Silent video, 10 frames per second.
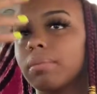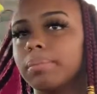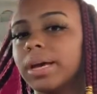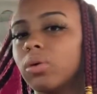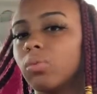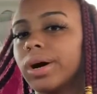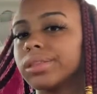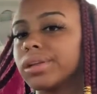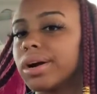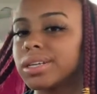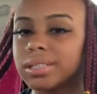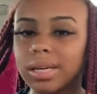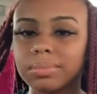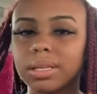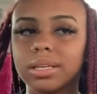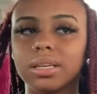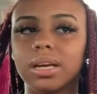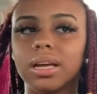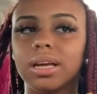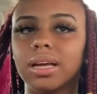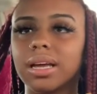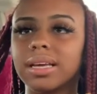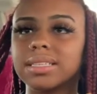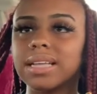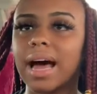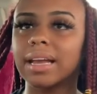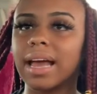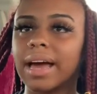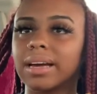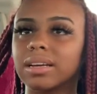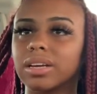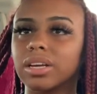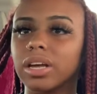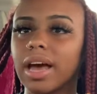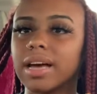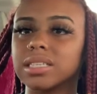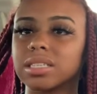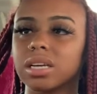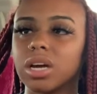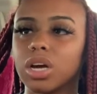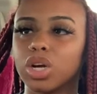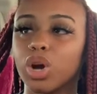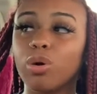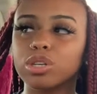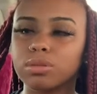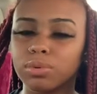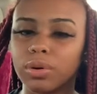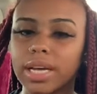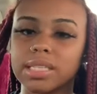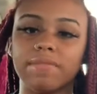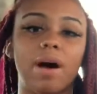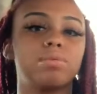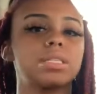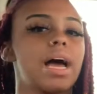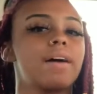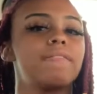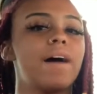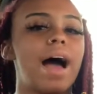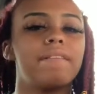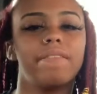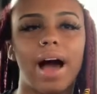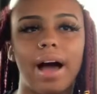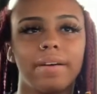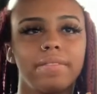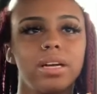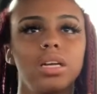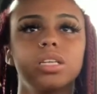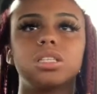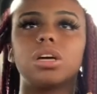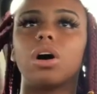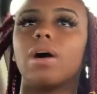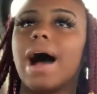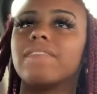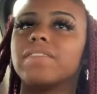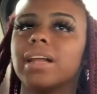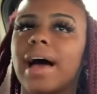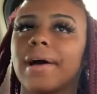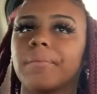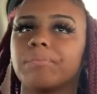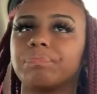being 130 something is not like as noticeable as if I was like 5'5". So I feel like